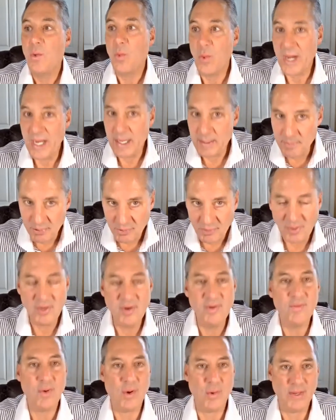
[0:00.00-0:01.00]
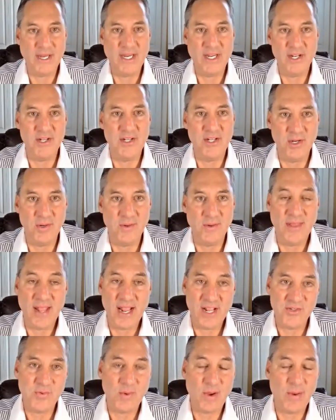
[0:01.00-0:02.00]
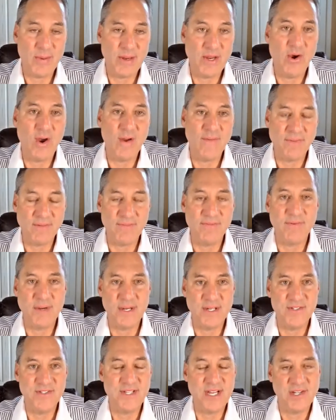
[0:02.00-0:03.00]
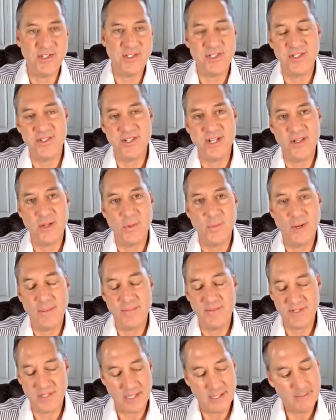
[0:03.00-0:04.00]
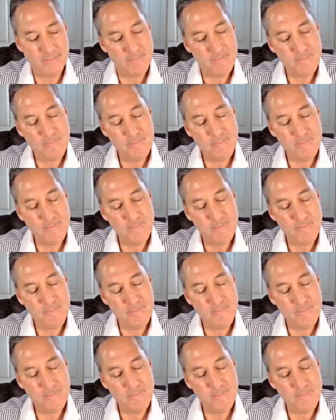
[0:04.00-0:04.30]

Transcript: we prove what we can do. And that's why we offer free sessions on the website.